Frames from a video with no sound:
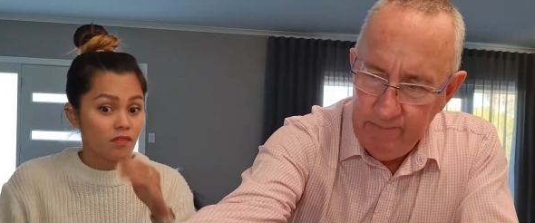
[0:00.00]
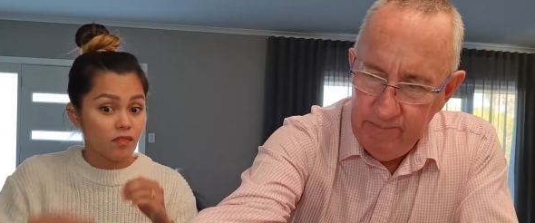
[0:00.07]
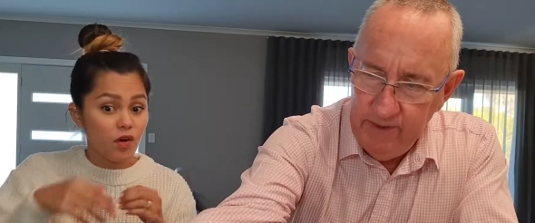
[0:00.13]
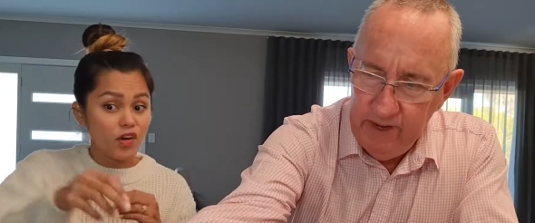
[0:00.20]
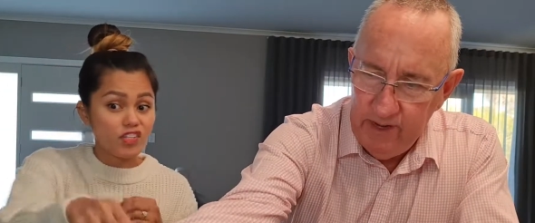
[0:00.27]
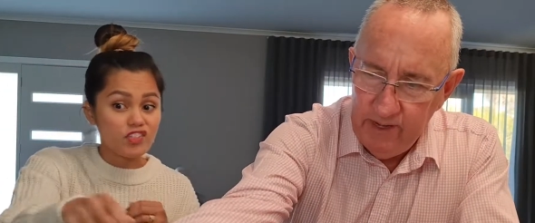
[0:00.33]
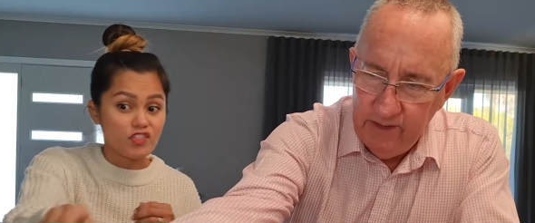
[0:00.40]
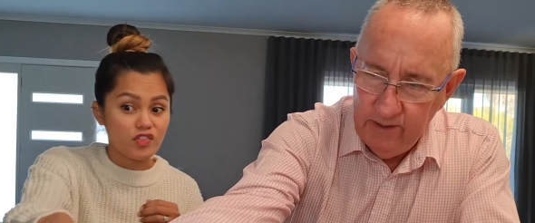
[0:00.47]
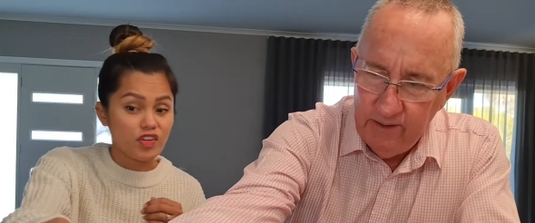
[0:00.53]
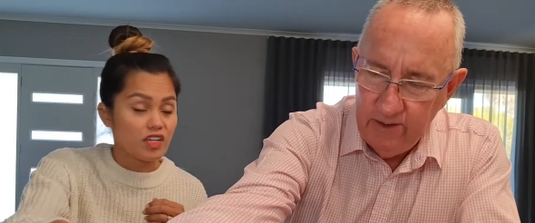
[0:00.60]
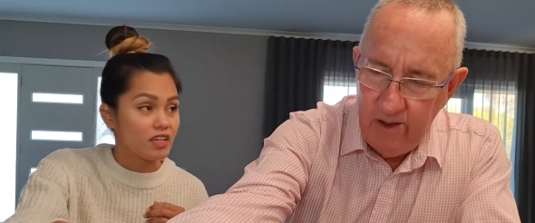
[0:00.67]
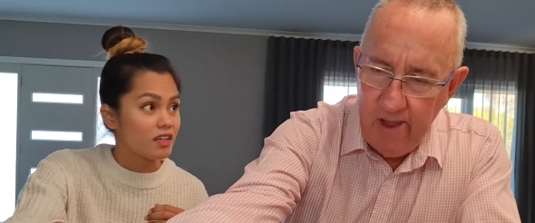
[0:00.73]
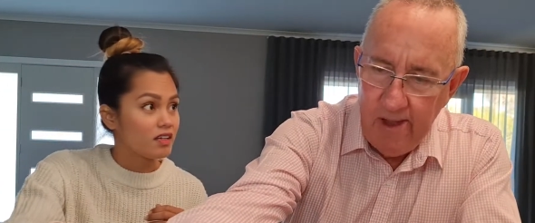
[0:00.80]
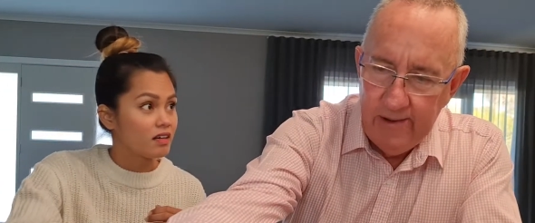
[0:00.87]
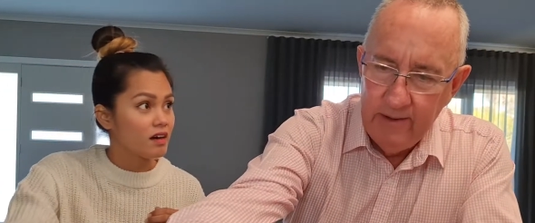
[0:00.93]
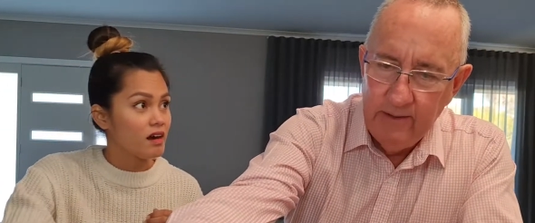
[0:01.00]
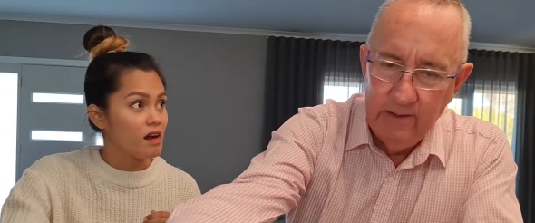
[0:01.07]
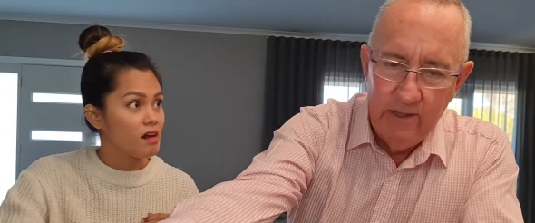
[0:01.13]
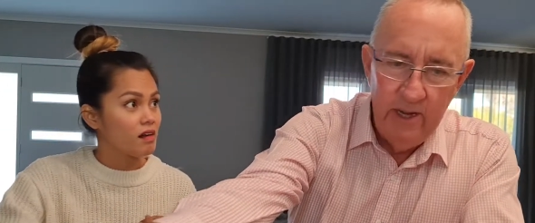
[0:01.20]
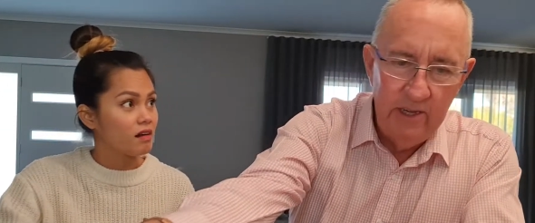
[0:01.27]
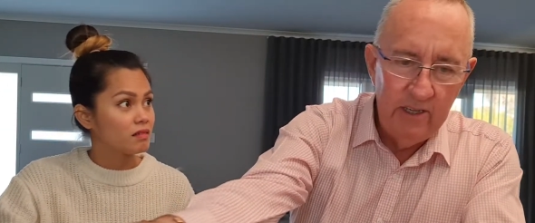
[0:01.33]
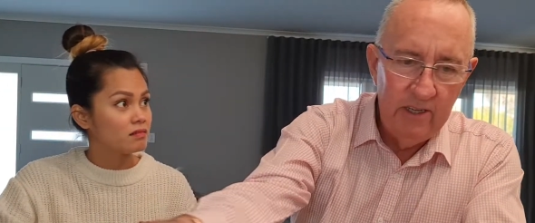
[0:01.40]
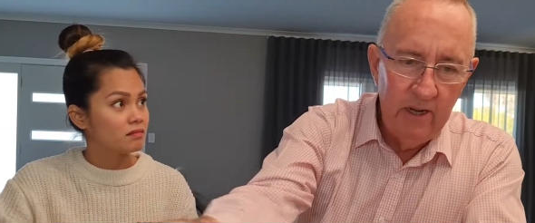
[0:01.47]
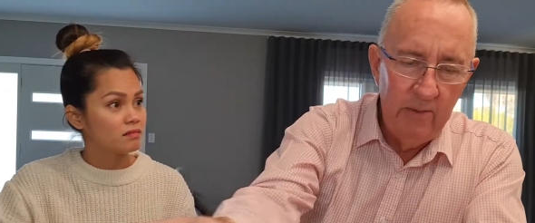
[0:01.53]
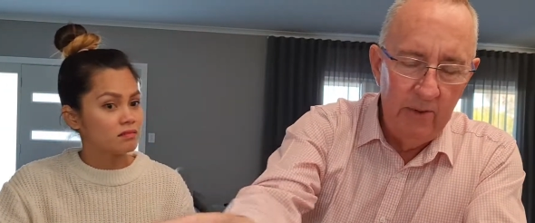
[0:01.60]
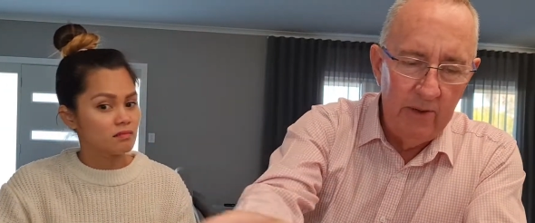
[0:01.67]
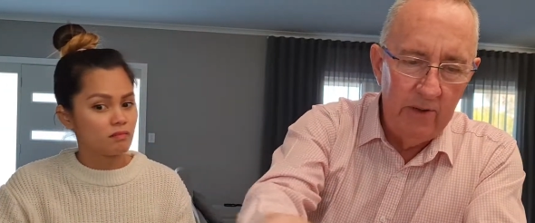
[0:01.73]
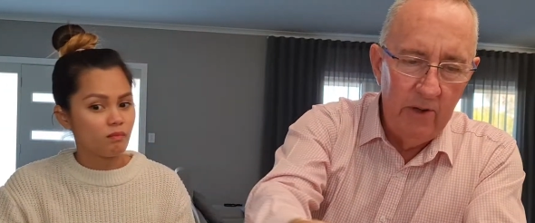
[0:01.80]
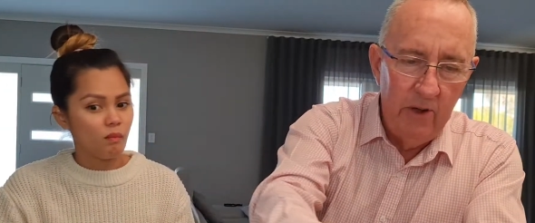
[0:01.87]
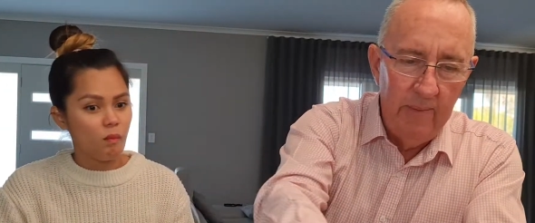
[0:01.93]
Speaker 1: Four, yeah. three. Yeah, so
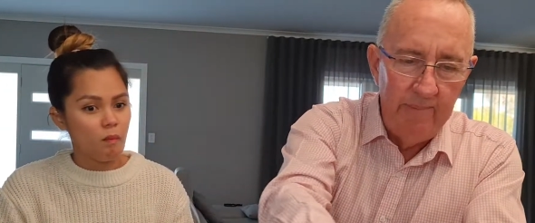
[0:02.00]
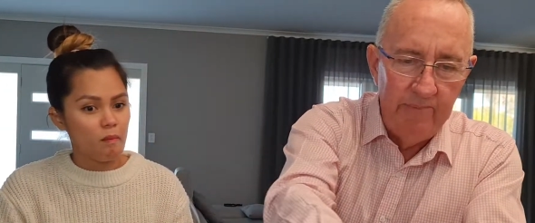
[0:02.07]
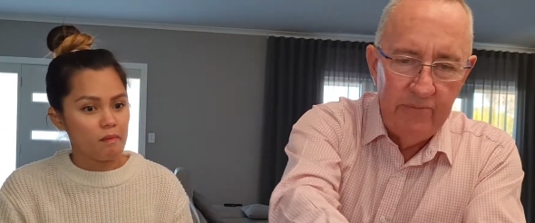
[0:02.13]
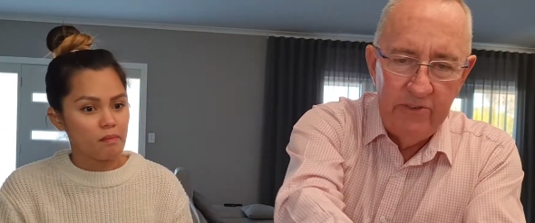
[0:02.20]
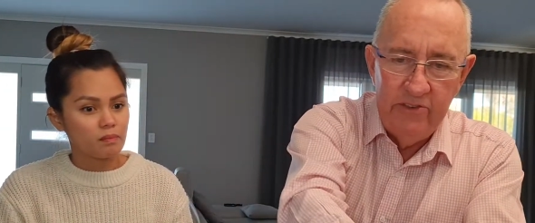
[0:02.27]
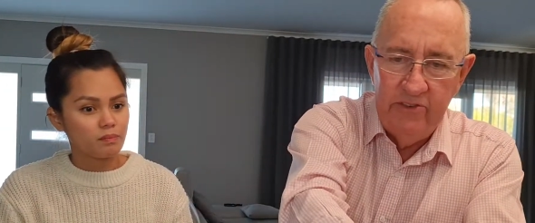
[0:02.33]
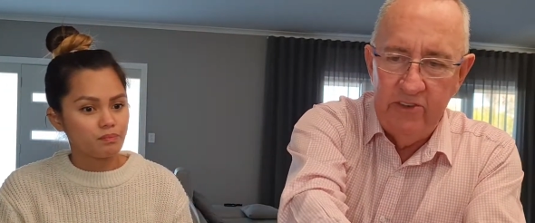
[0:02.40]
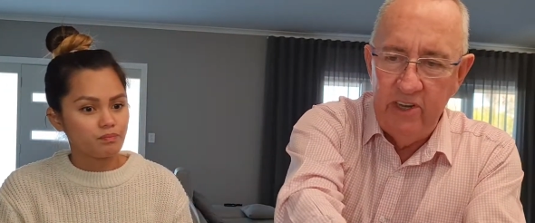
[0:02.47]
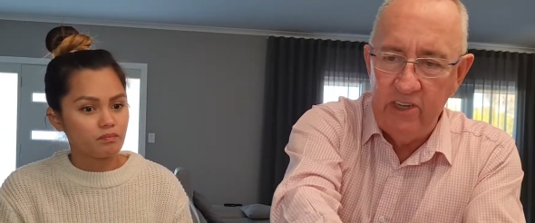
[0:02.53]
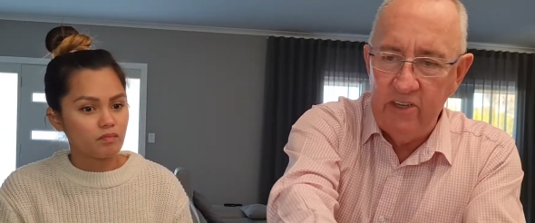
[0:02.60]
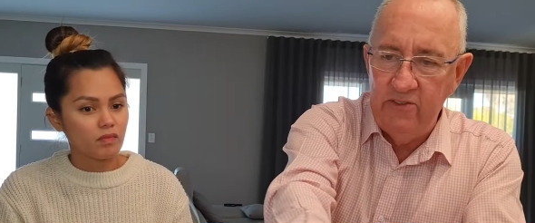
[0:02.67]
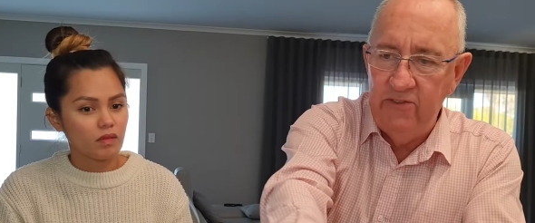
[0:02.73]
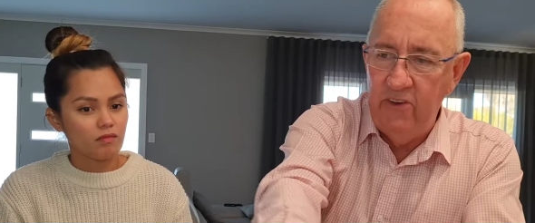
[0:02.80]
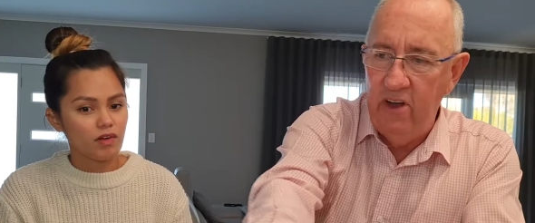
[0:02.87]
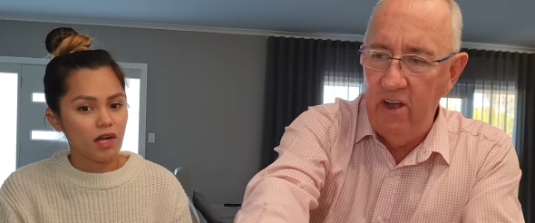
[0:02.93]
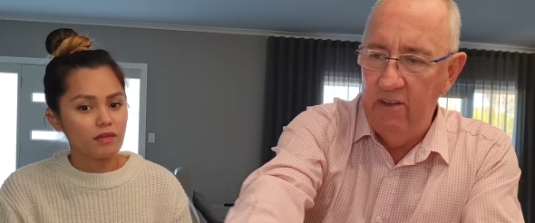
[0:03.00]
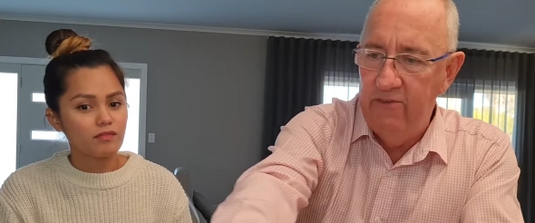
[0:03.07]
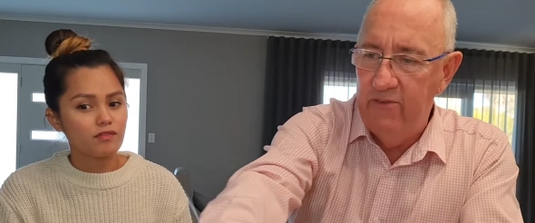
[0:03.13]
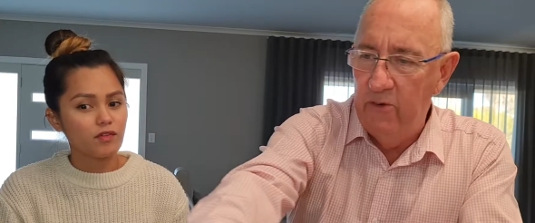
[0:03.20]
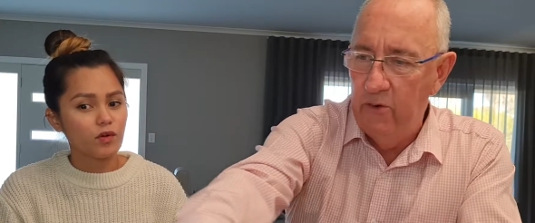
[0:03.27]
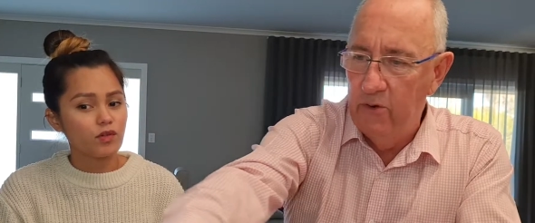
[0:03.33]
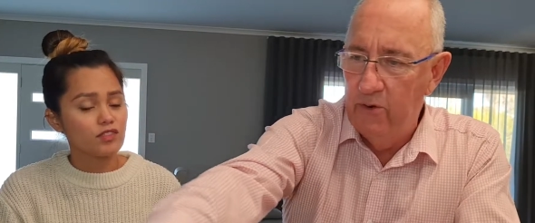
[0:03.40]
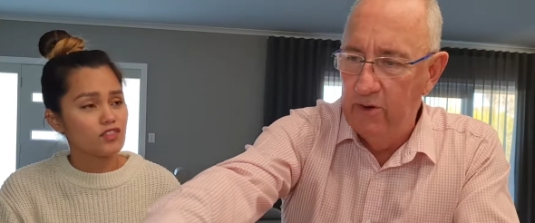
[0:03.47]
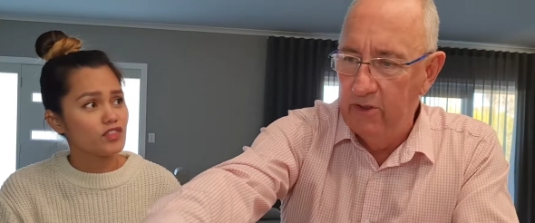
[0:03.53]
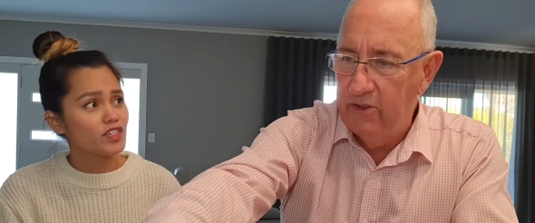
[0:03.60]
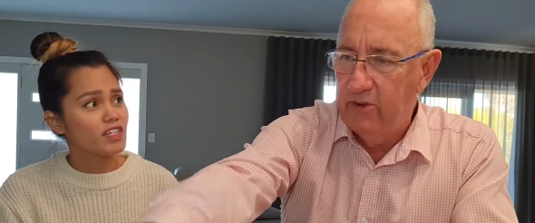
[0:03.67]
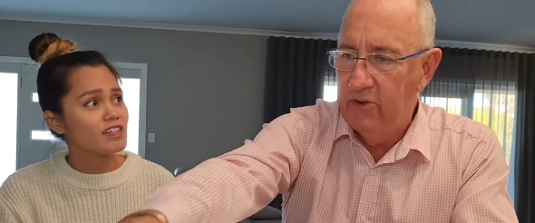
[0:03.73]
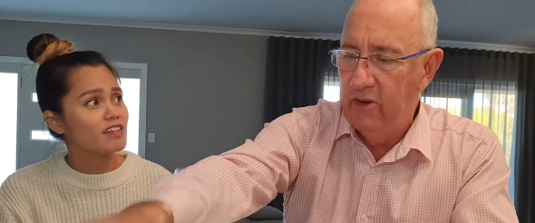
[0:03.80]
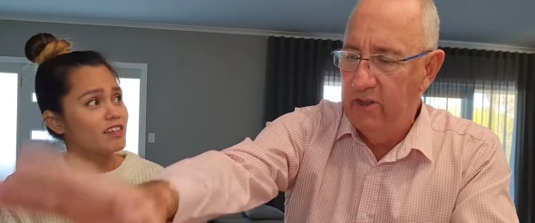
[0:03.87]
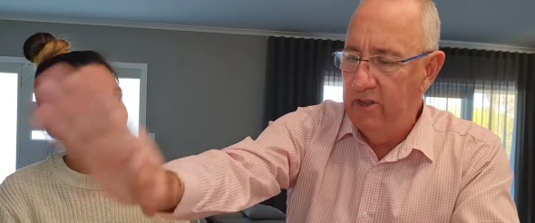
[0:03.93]
we've gone six, five, five four, four, and
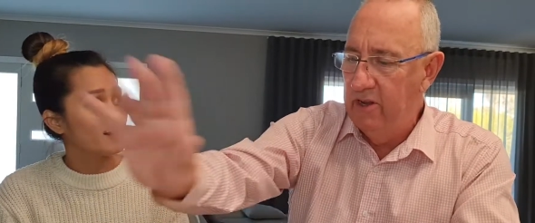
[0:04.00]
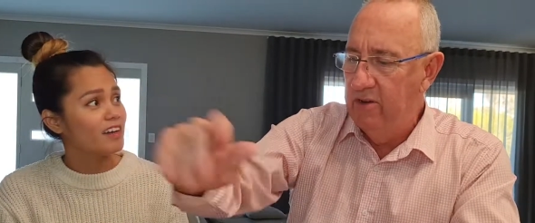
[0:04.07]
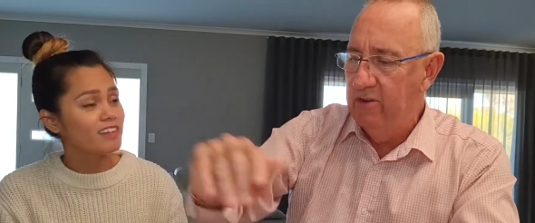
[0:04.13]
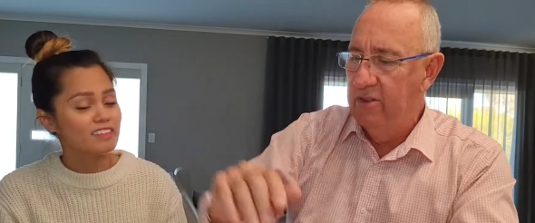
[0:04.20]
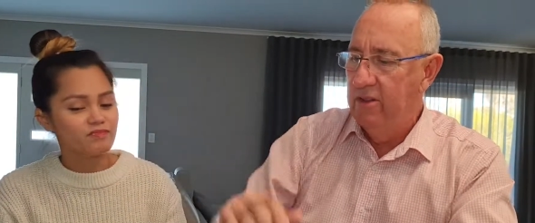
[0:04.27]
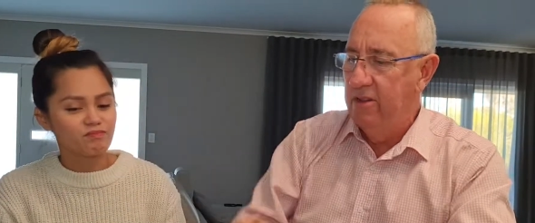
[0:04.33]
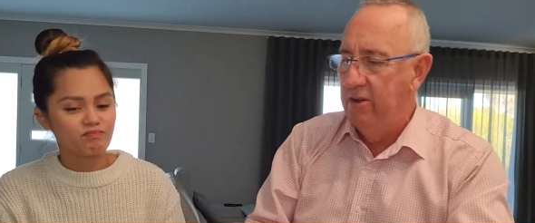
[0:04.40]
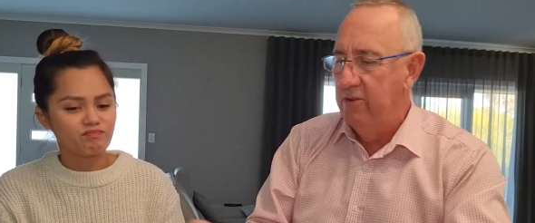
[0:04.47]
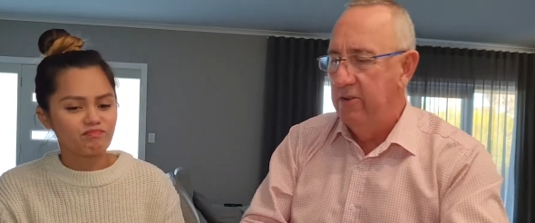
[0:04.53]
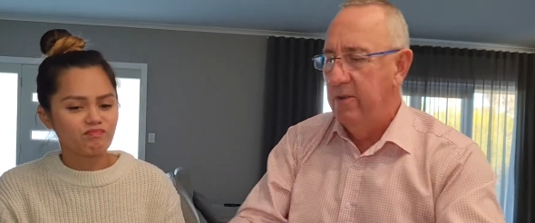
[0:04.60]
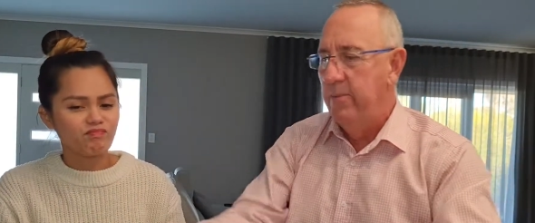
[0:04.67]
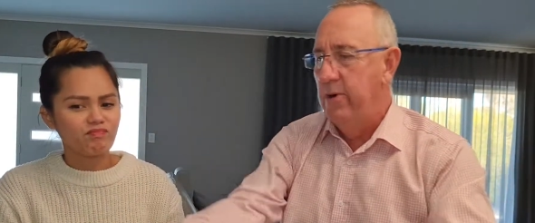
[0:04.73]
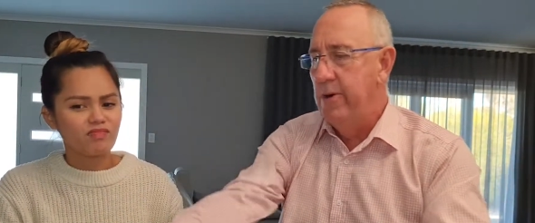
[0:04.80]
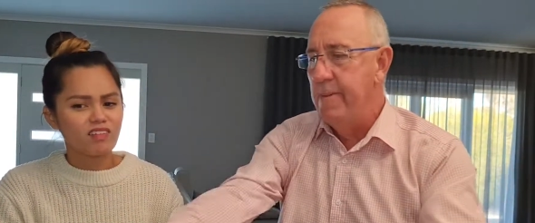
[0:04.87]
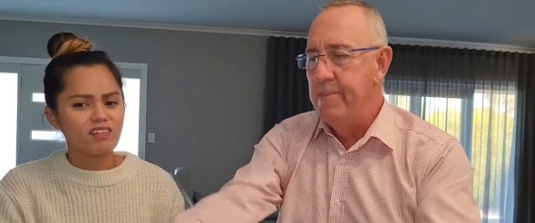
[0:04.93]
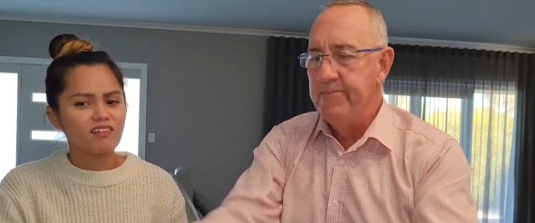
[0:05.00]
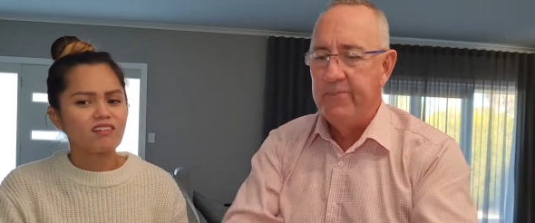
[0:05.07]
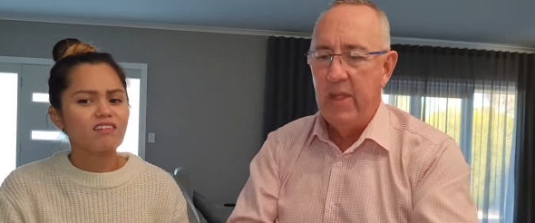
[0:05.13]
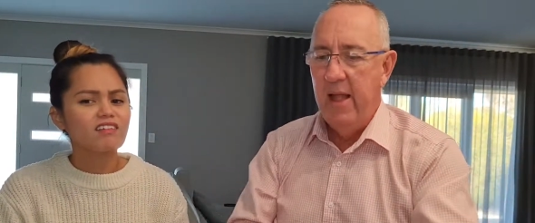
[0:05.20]
three. three. They're, they're at the bottom.